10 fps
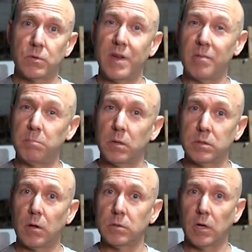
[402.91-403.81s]
round bolt
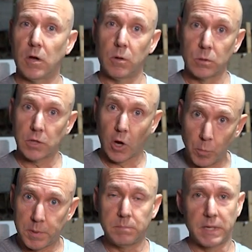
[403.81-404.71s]
hold
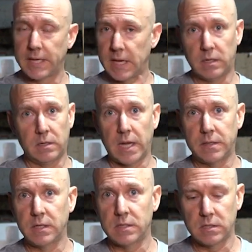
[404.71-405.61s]
open, but again,
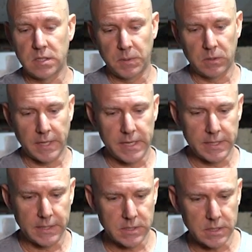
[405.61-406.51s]
neither does the typical
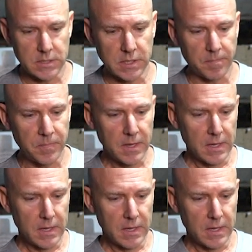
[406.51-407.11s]
AK system.